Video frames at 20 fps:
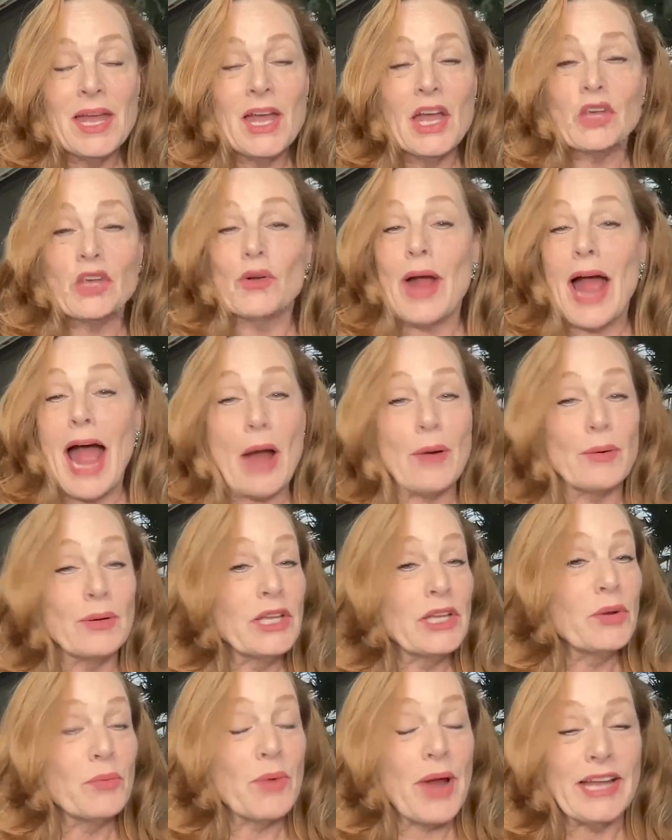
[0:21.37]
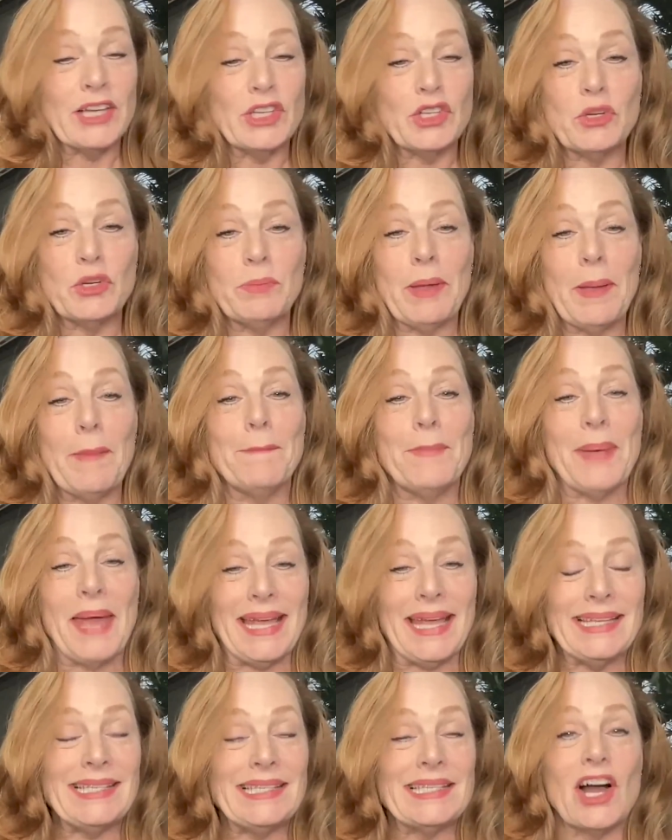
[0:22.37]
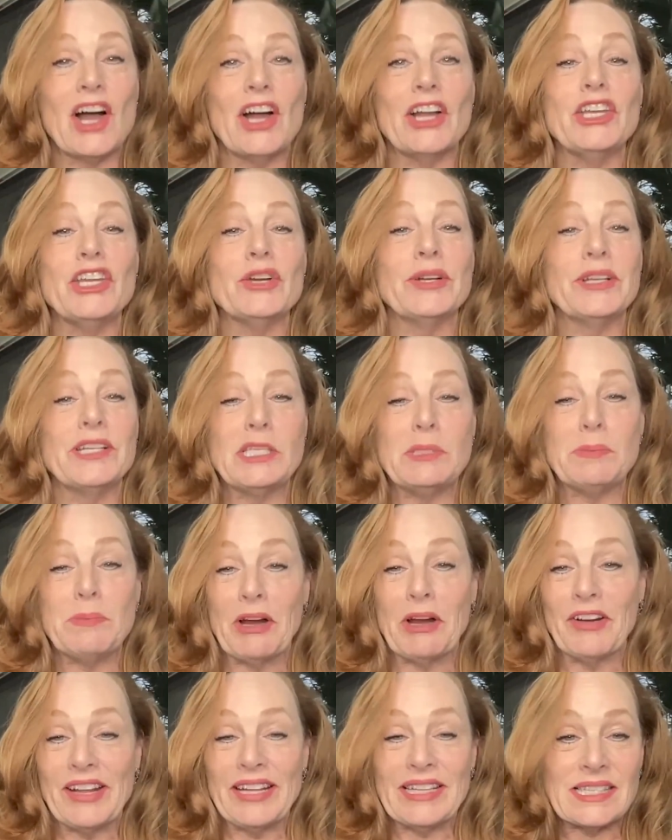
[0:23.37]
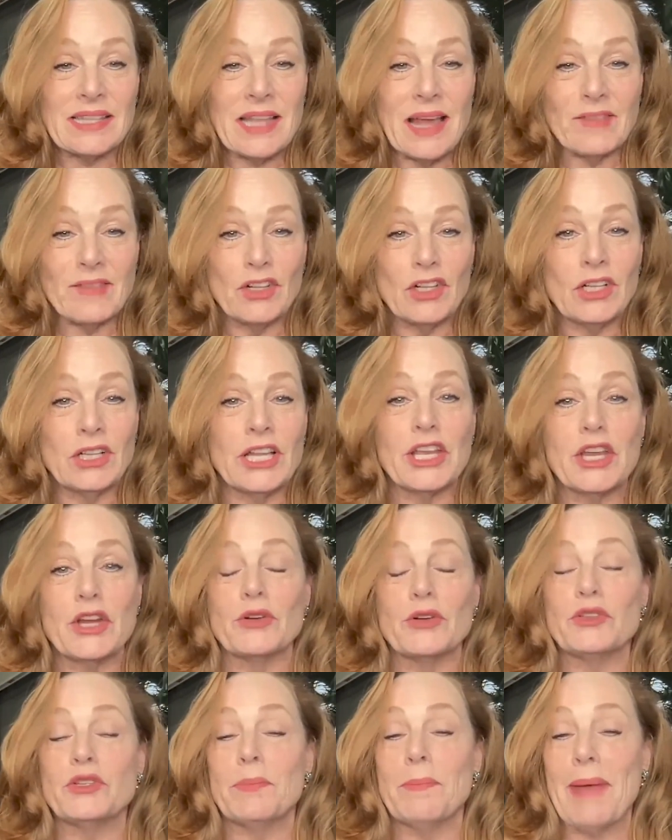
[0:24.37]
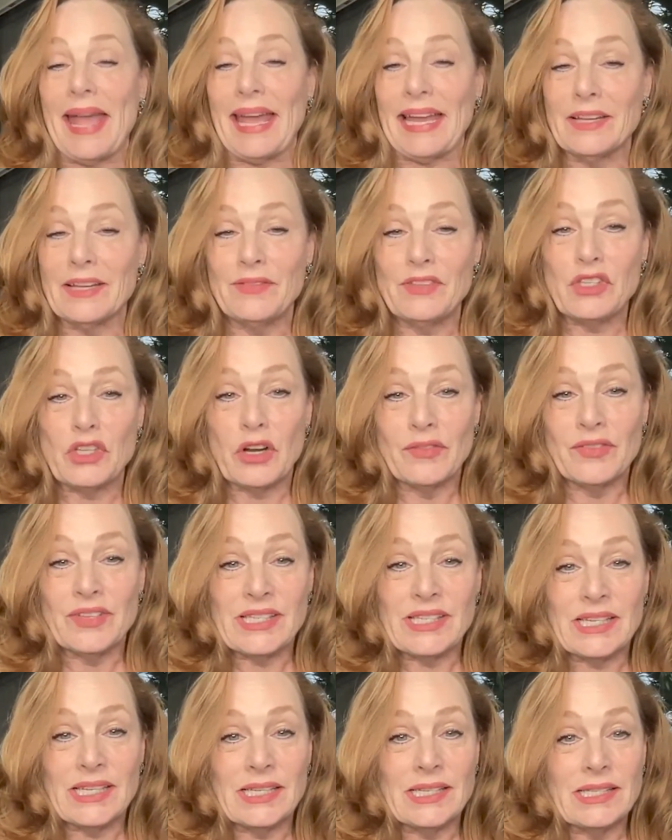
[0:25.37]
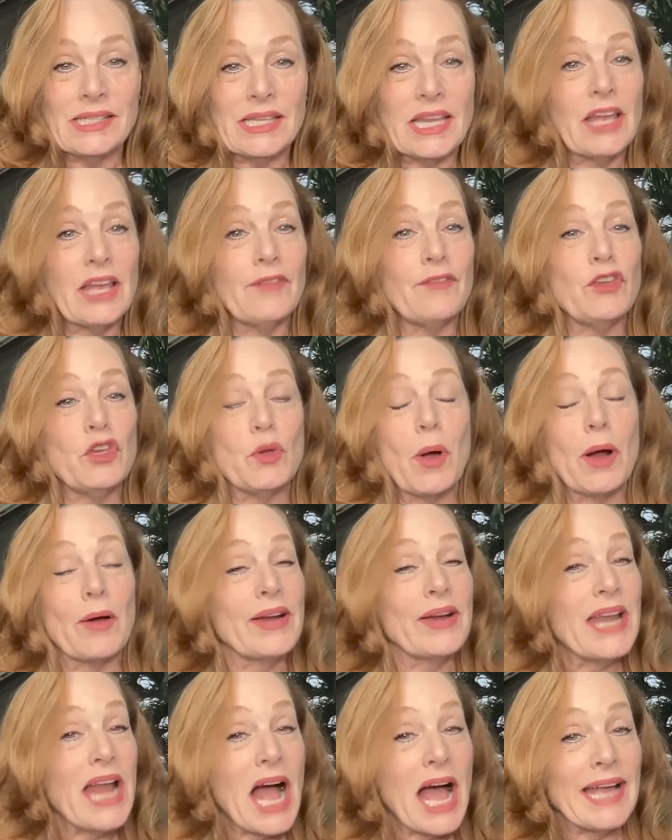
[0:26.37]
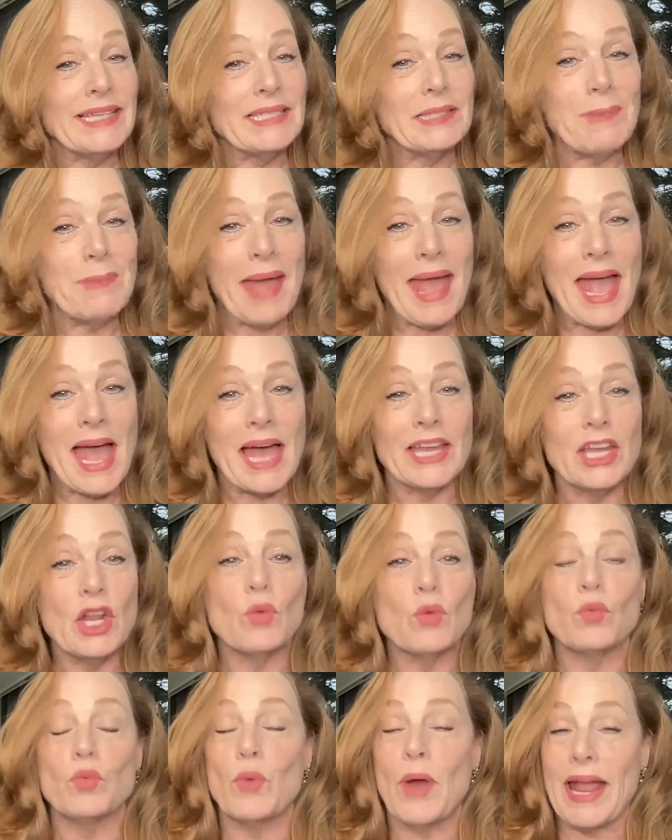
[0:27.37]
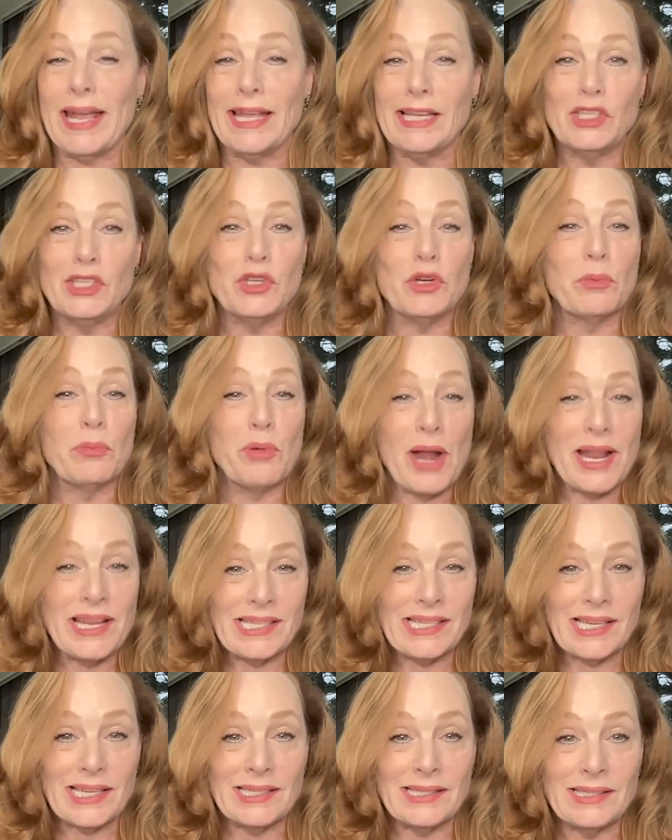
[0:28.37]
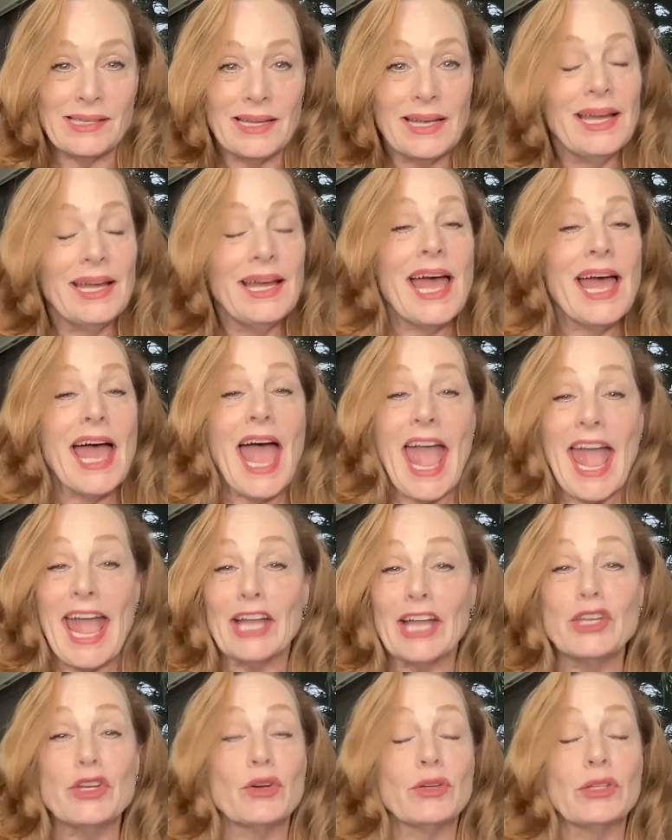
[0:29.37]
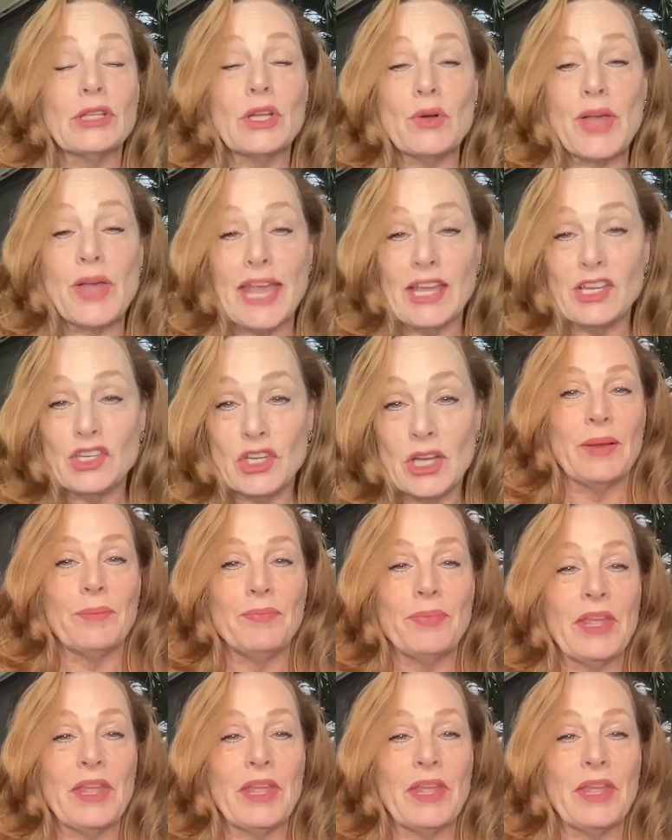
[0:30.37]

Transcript: Your hourly rate should be based on your experience level, your demand of services. If you are in high demand, raise your prices, and your location.